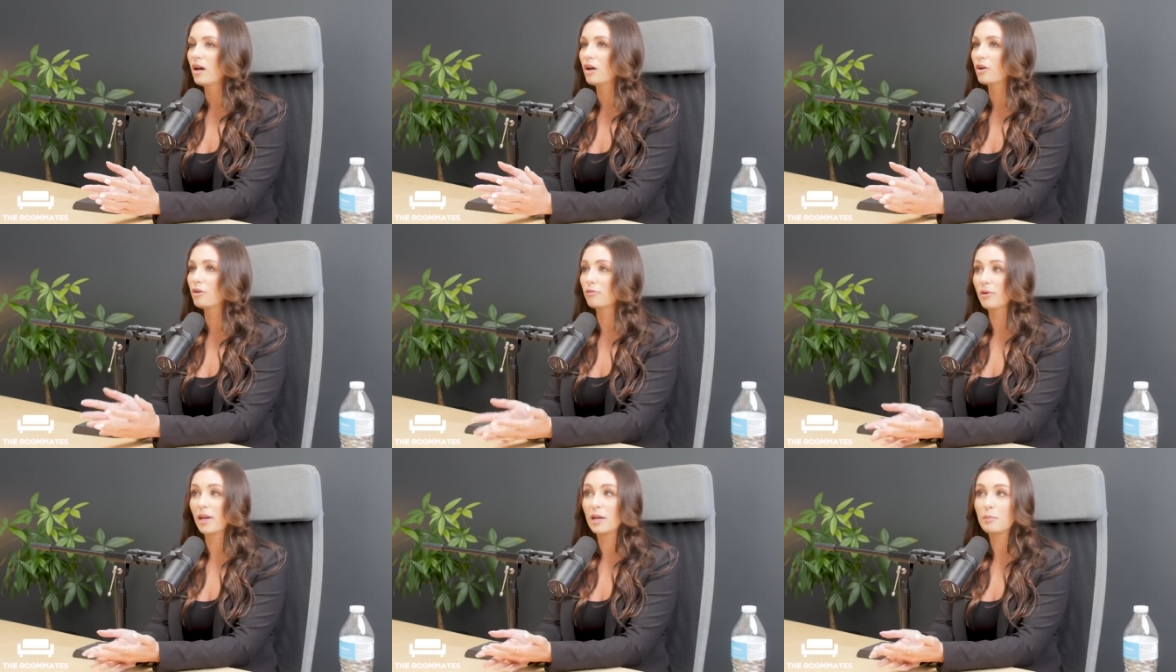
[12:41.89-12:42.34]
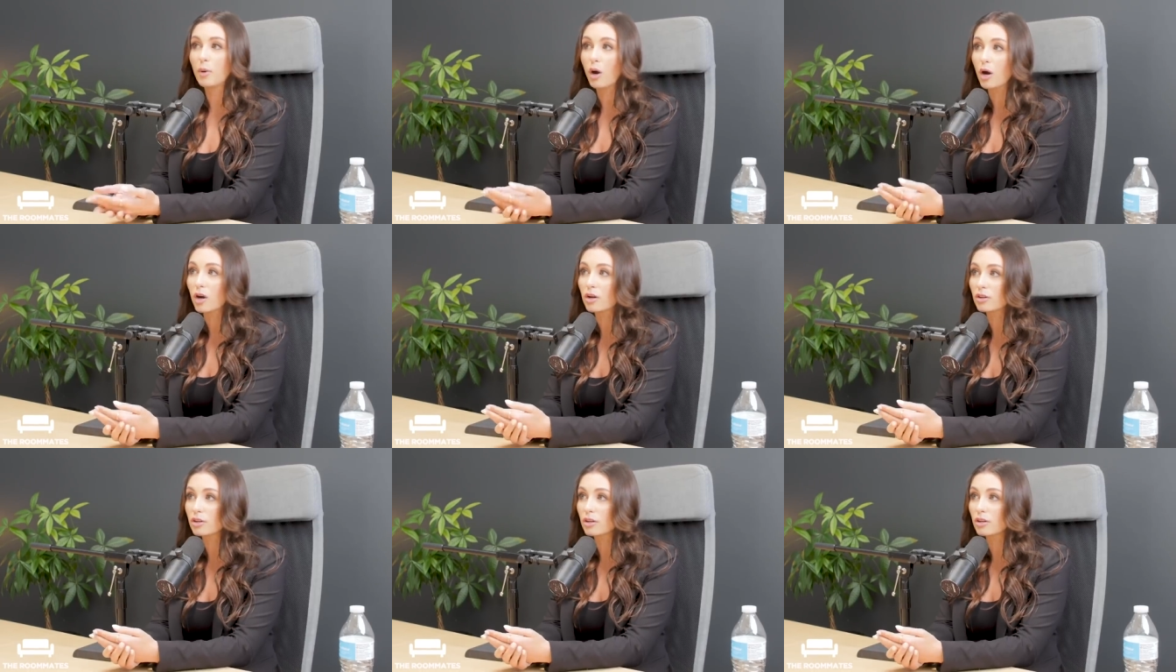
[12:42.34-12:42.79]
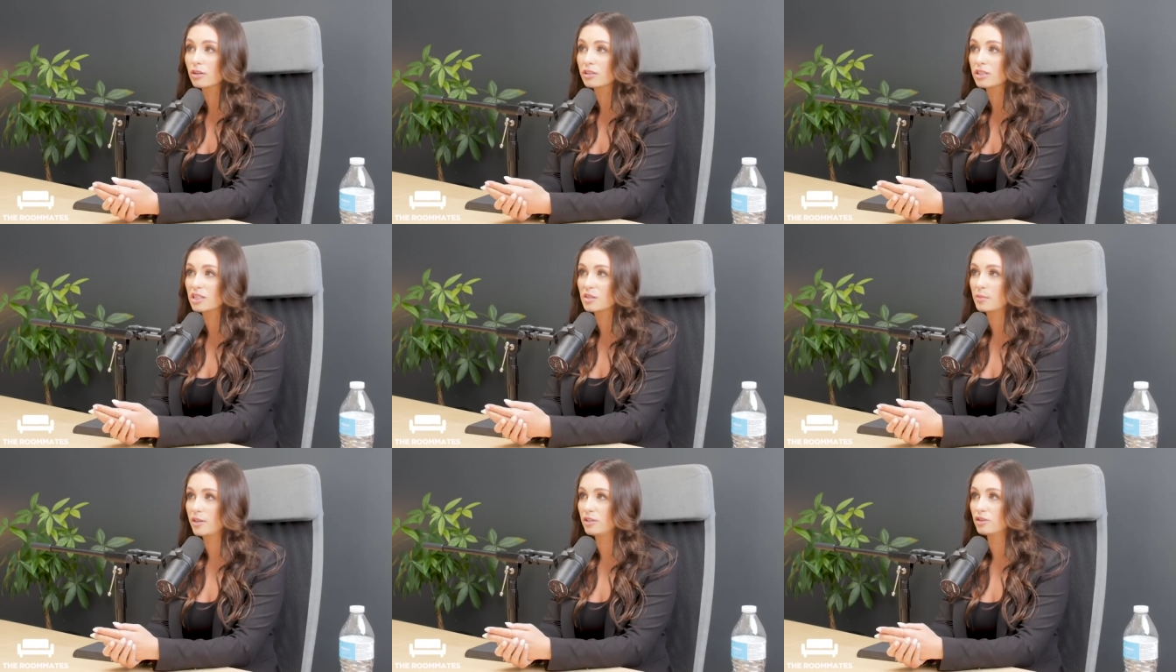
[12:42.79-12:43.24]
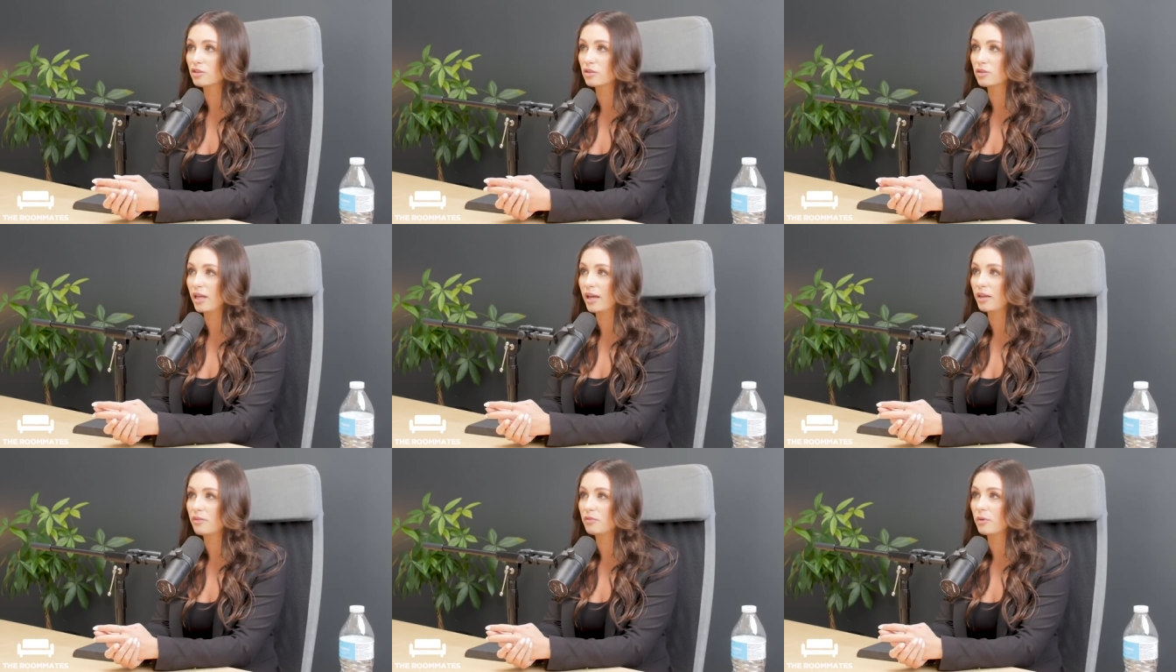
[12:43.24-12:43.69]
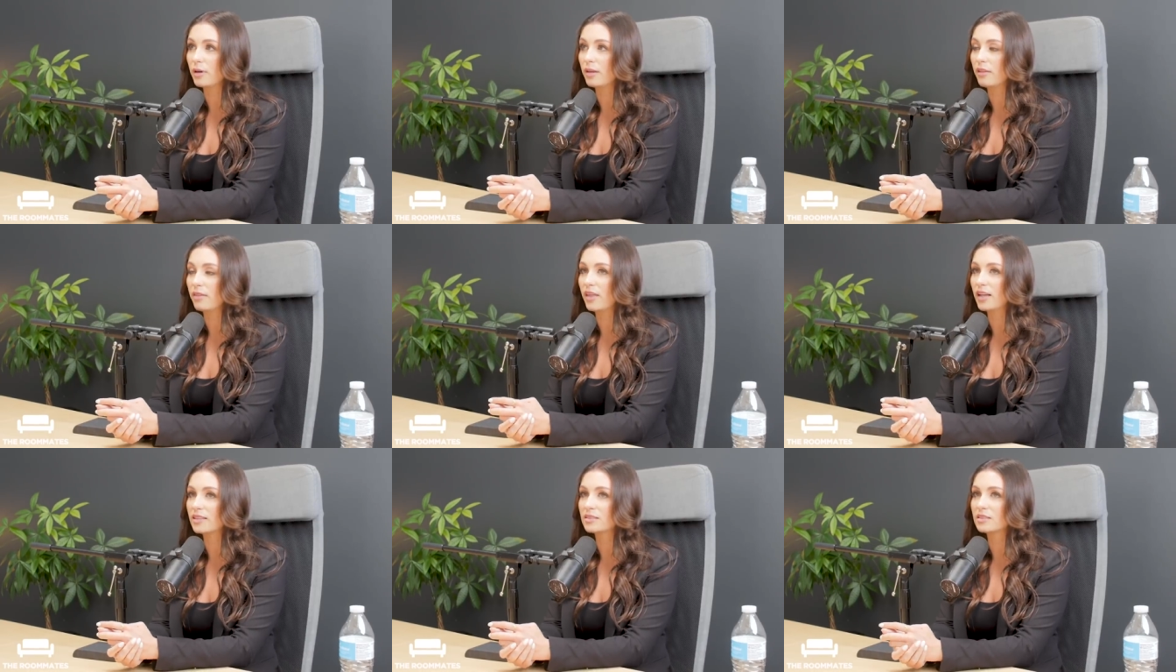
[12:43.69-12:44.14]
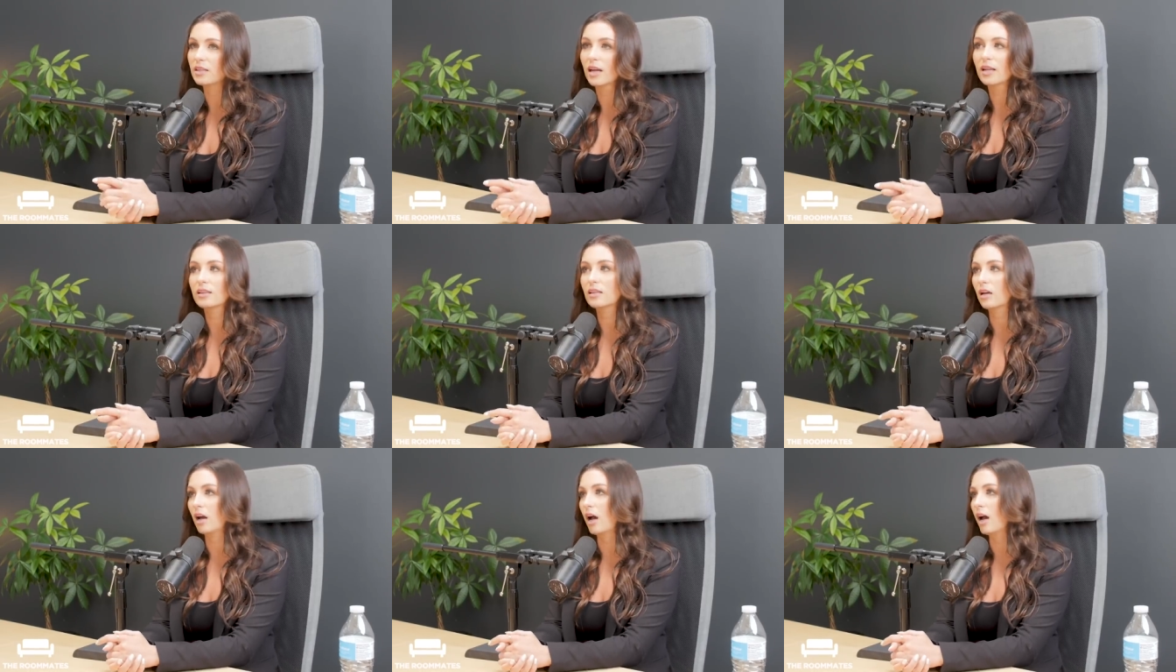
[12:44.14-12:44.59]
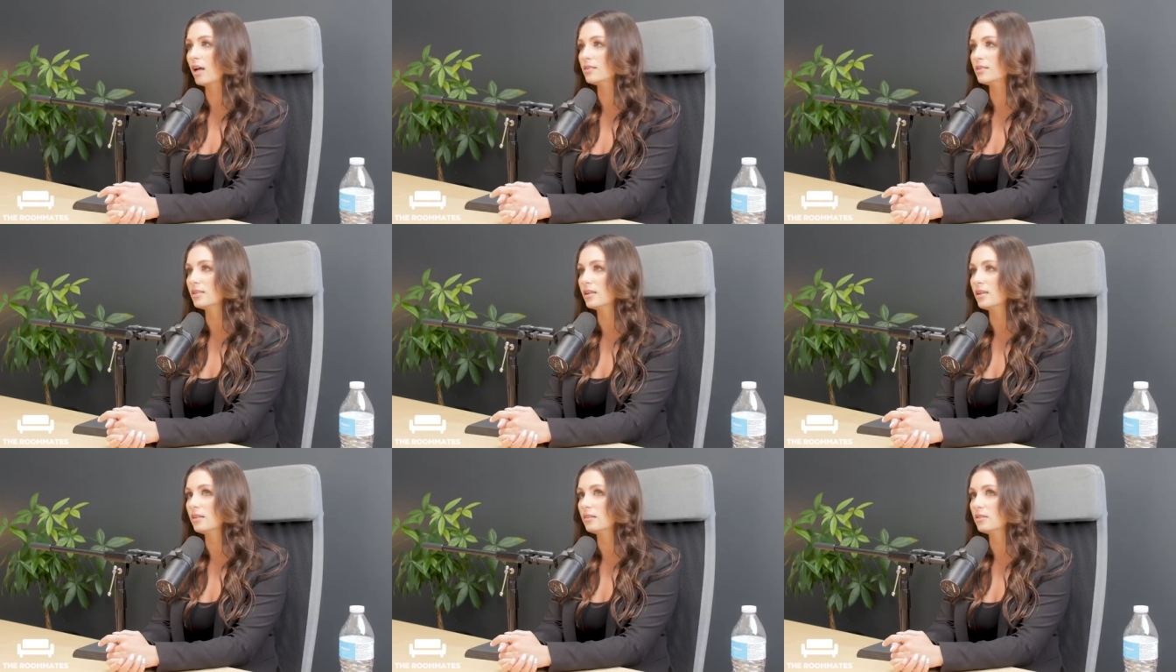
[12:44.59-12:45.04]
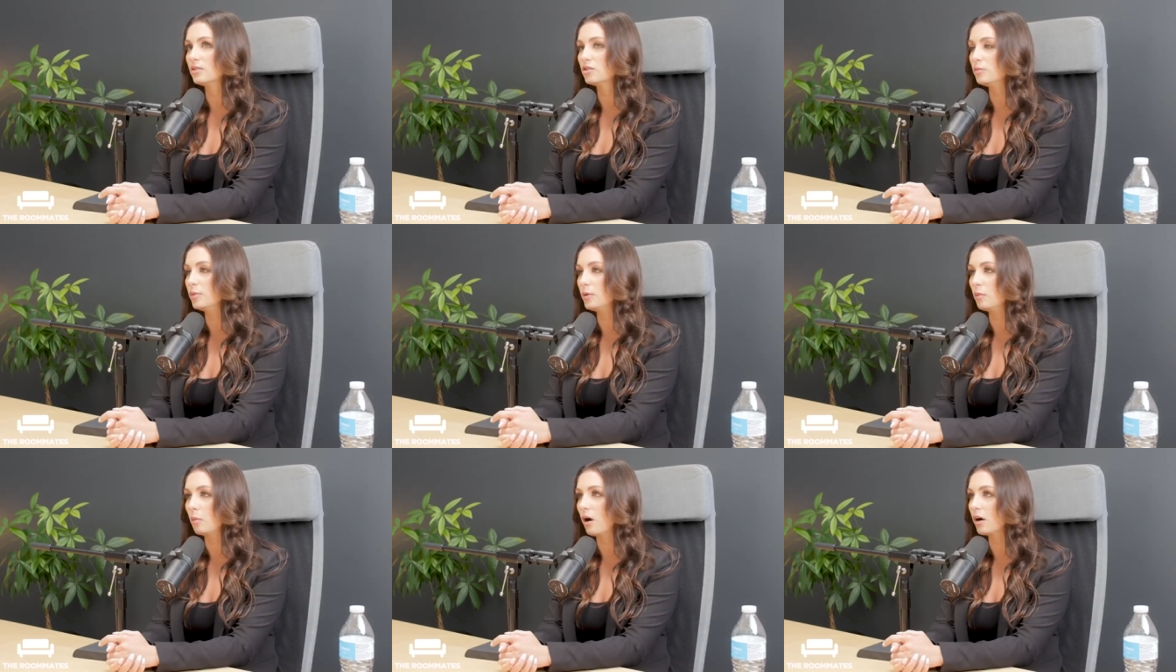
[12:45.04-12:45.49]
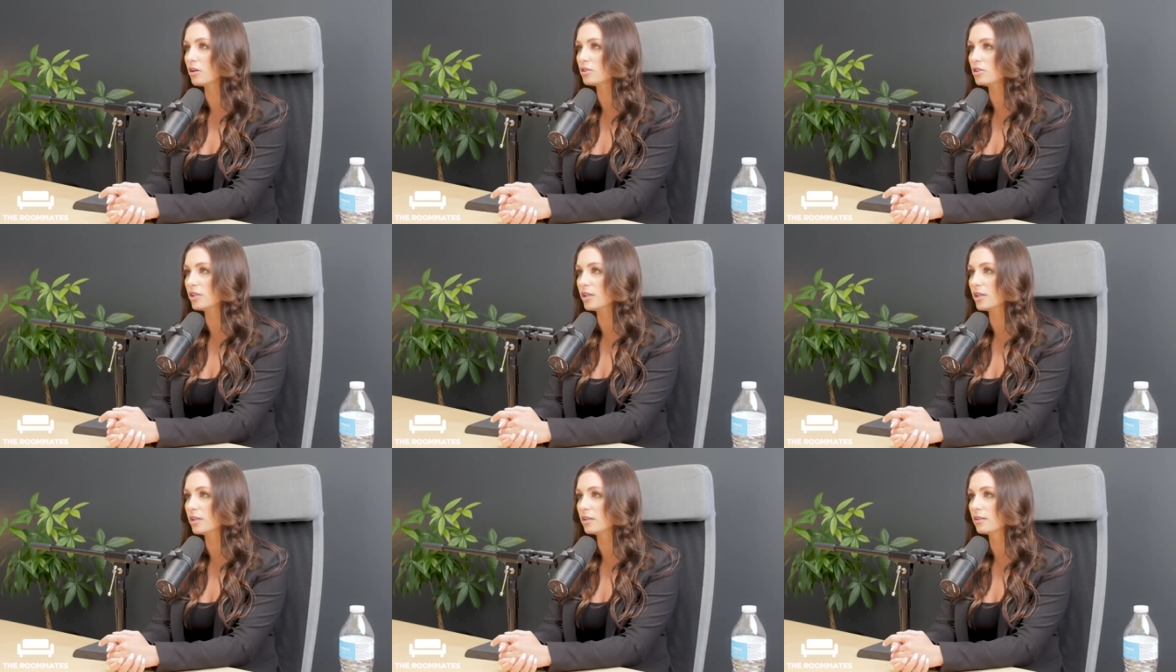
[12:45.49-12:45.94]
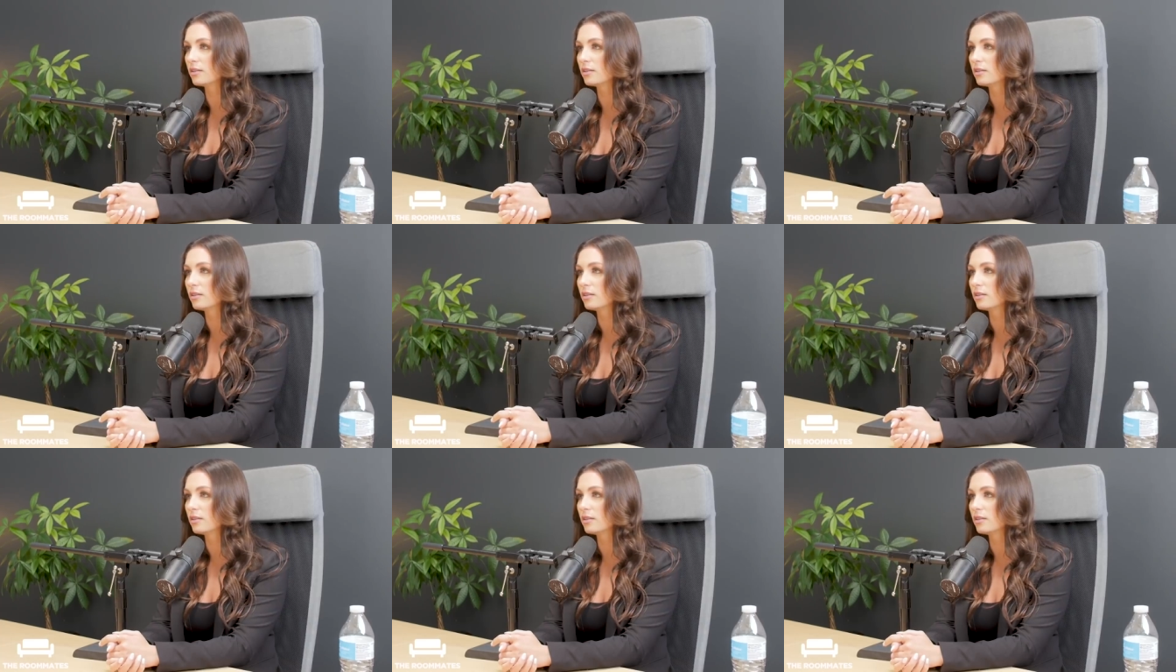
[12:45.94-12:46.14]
a great partner to spend your life with, that's not the content to be watching.